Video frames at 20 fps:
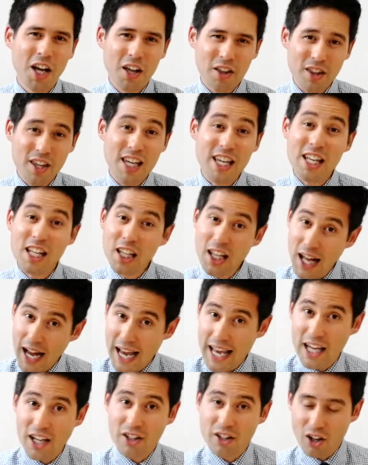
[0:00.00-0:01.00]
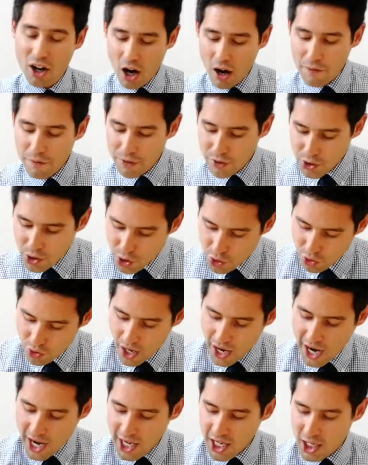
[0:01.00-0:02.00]
the lion of the
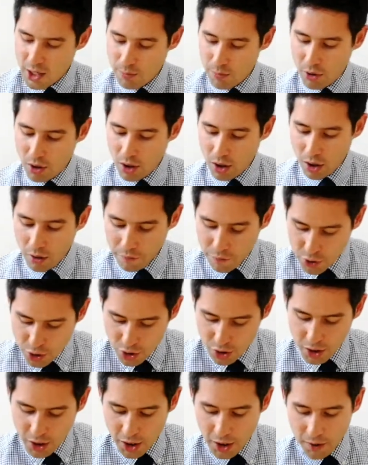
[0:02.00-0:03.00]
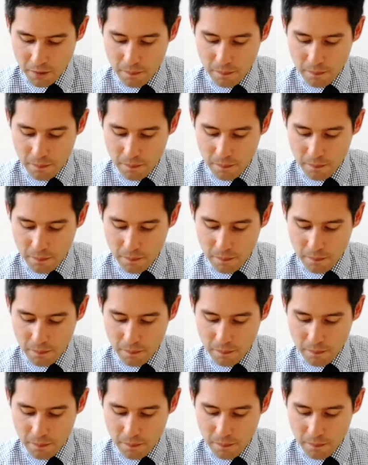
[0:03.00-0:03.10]
tribe of Judah.